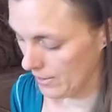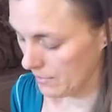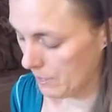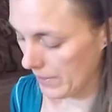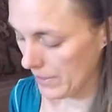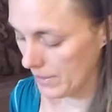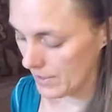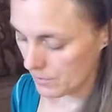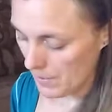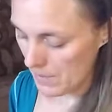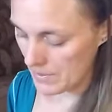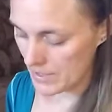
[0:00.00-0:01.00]
But these
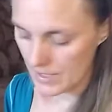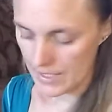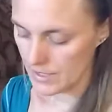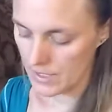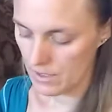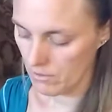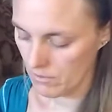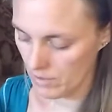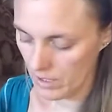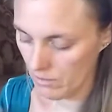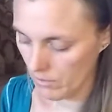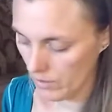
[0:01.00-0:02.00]
baby snakes, they
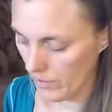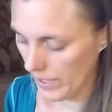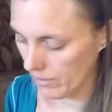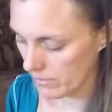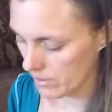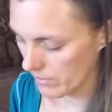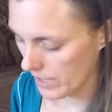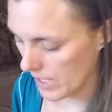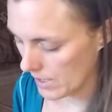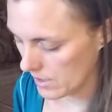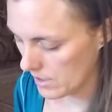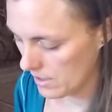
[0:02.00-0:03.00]
don't know how to
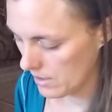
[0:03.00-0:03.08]
react.